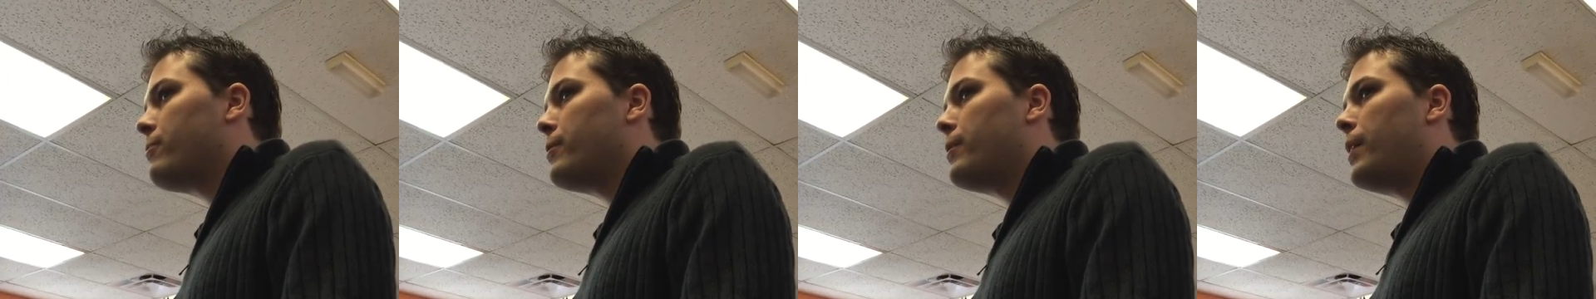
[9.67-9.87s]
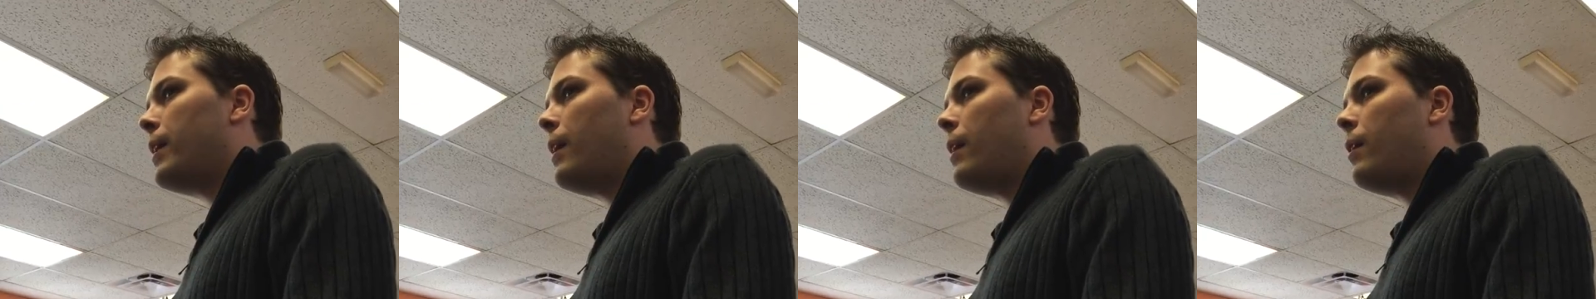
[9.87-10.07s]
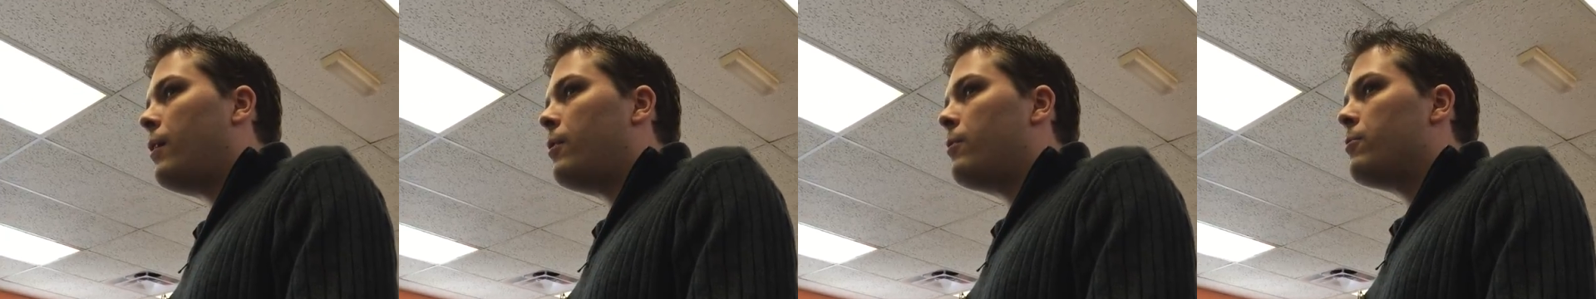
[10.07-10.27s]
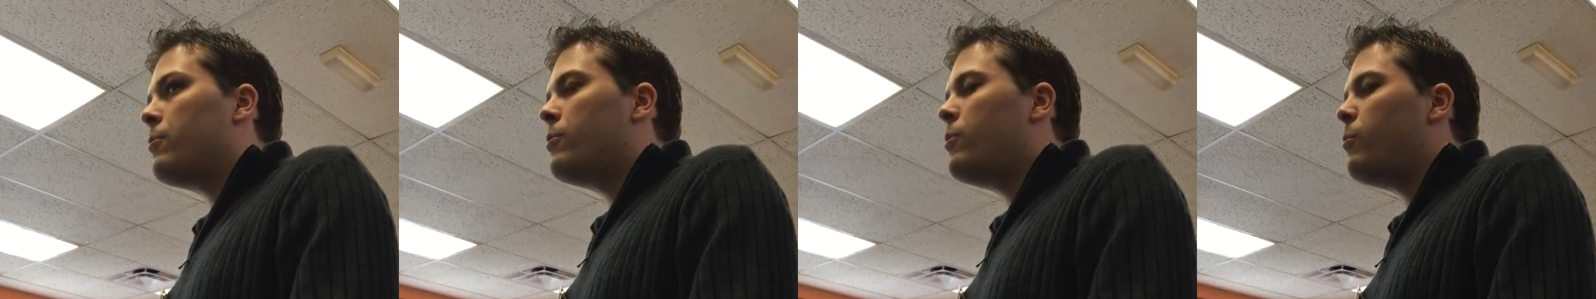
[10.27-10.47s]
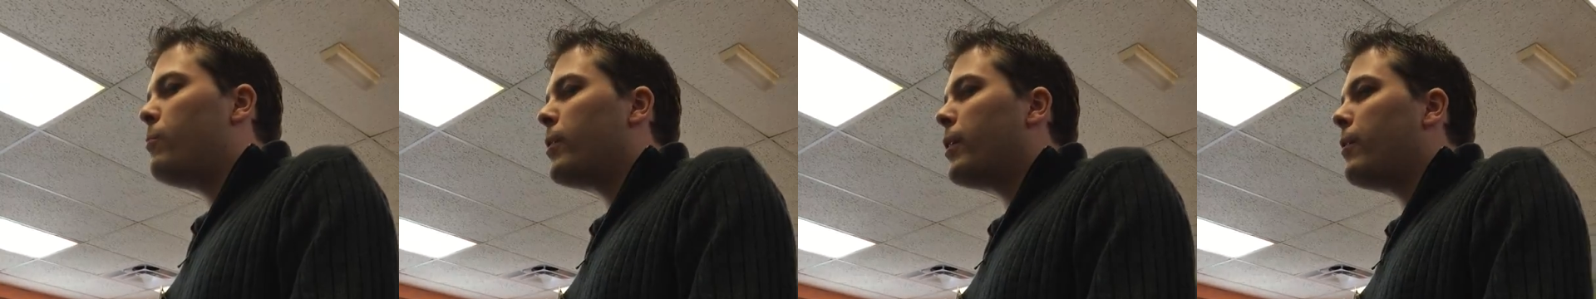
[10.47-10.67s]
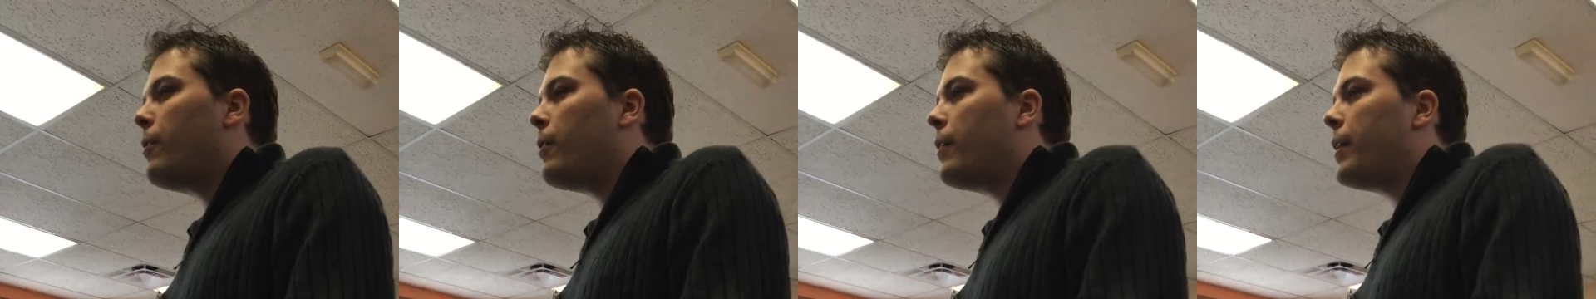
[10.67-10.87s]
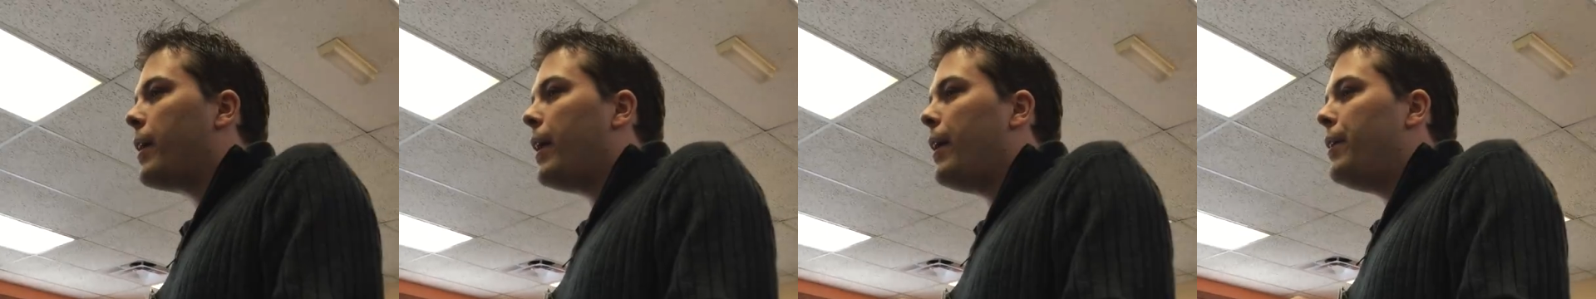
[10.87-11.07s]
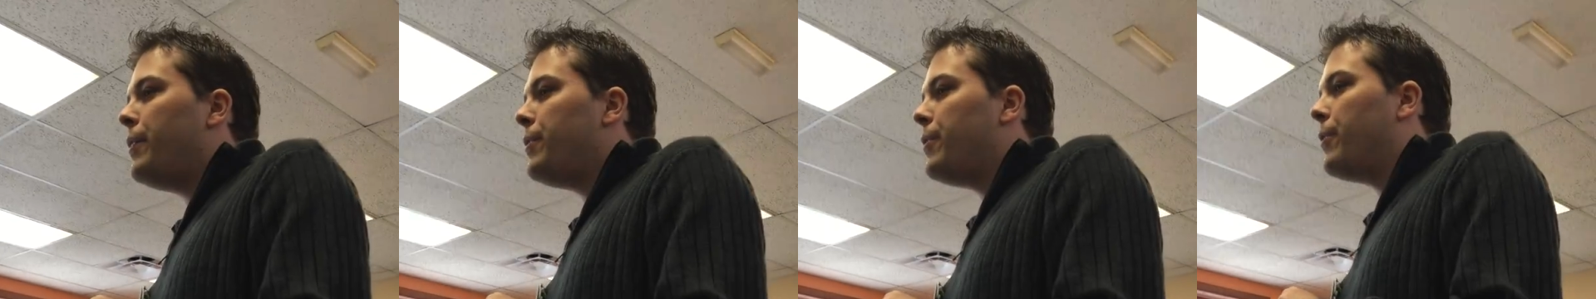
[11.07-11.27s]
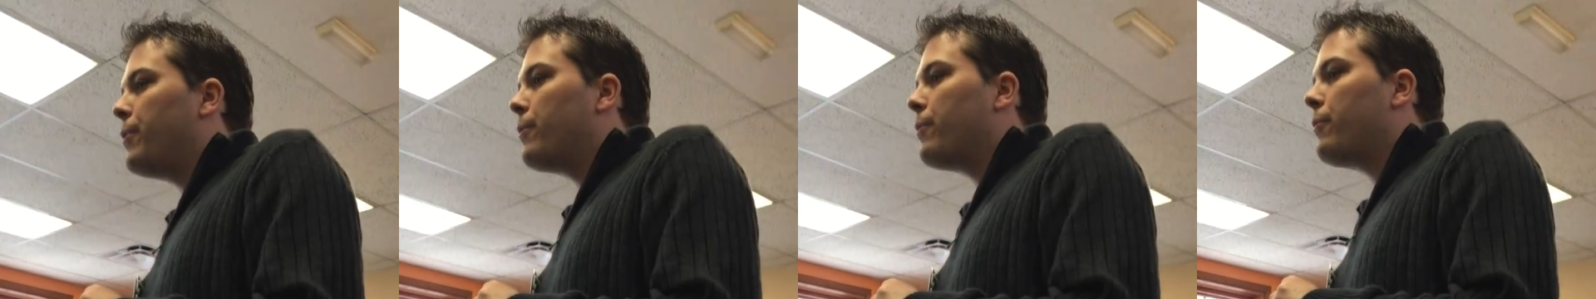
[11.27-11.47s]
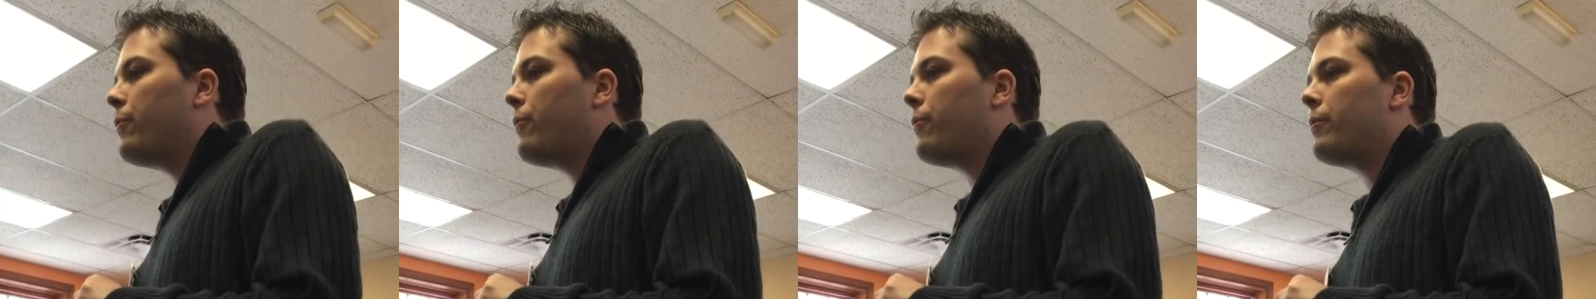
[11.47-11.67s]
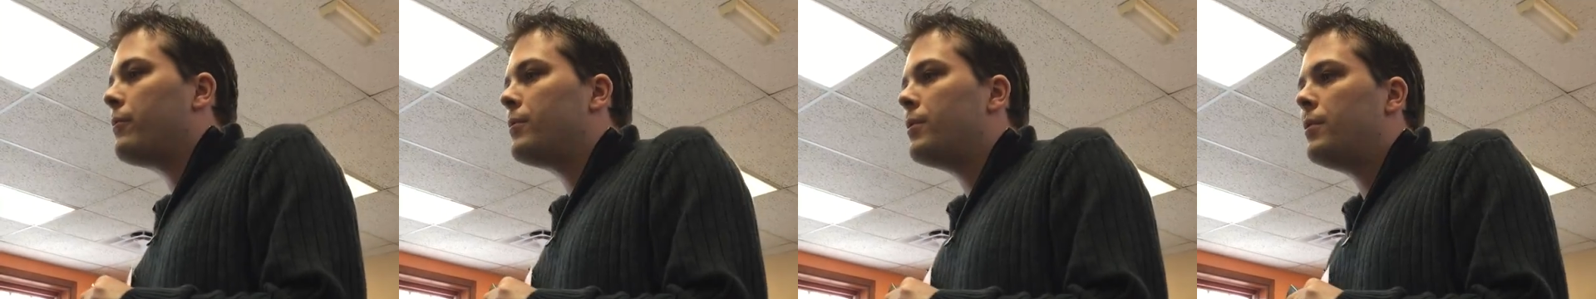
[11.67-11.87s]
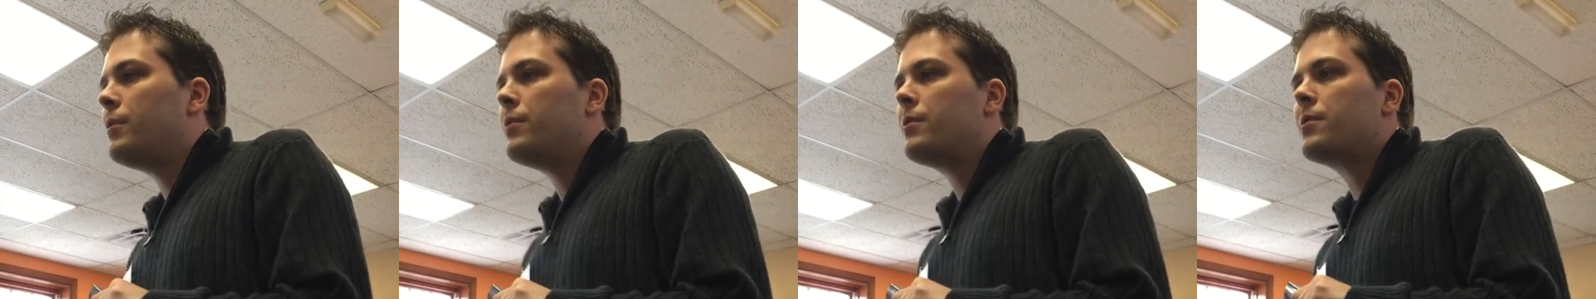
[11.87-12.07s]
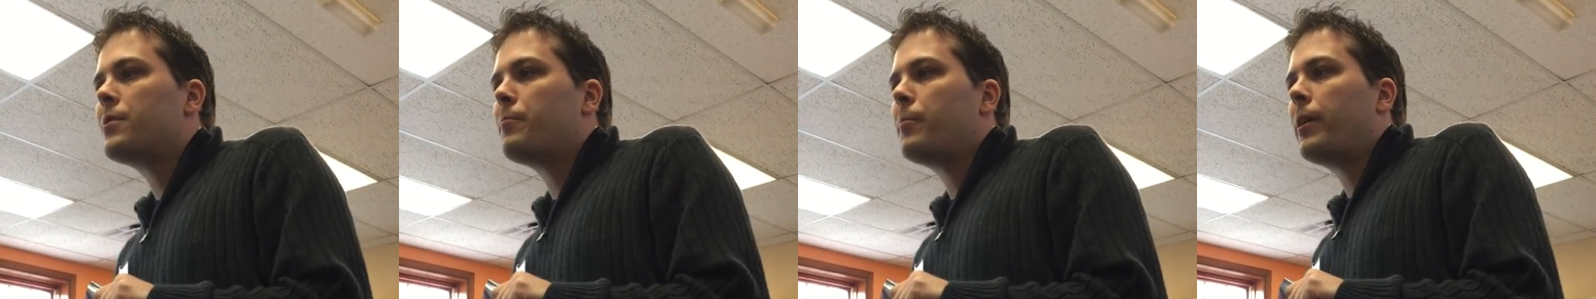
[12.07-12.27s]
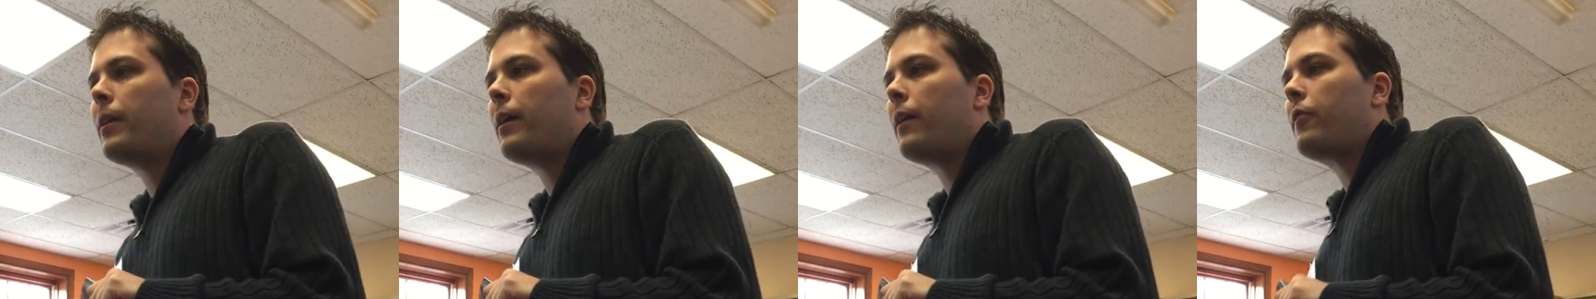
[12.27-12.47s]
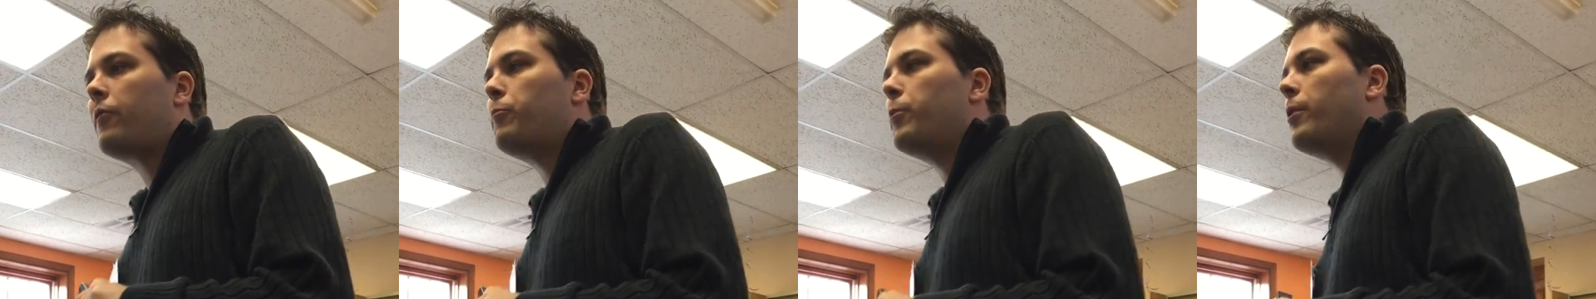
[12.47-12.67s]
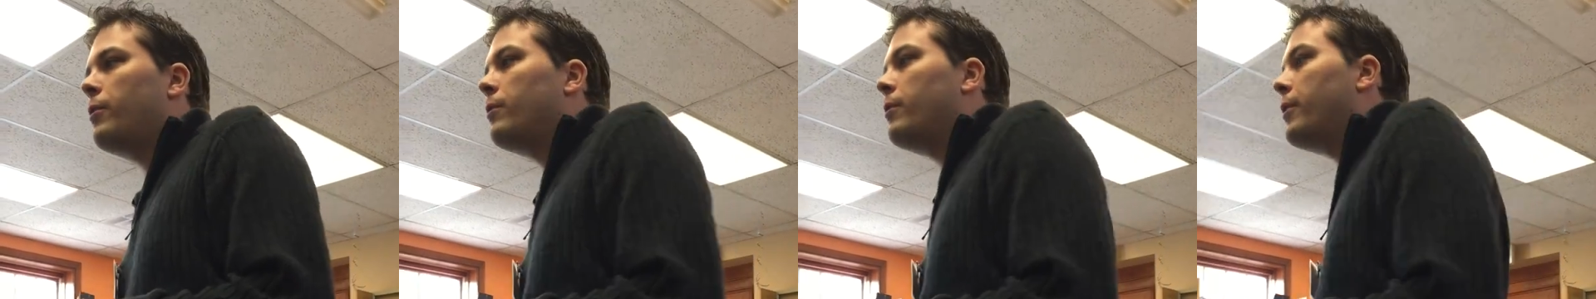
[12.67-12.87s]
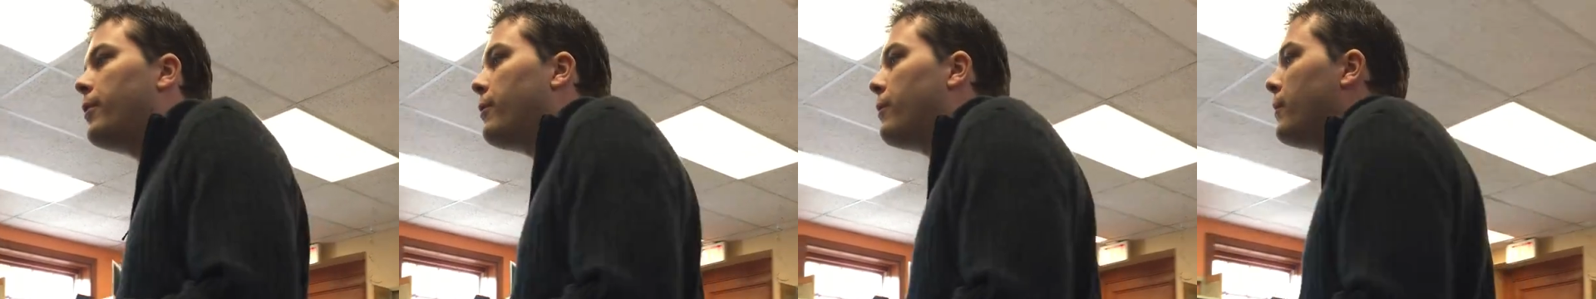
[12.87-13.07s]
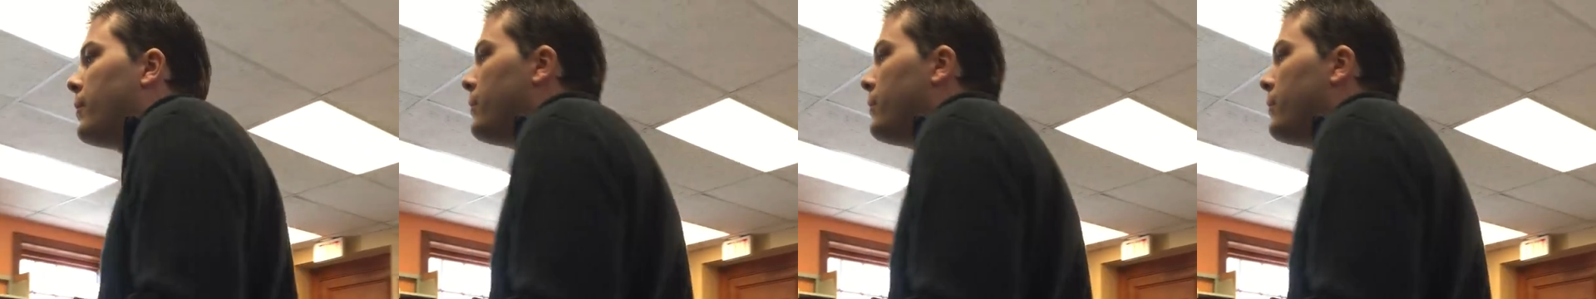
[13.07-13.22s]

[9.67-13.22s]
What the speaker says: for now going on 8 years. Somebody asked me earlier,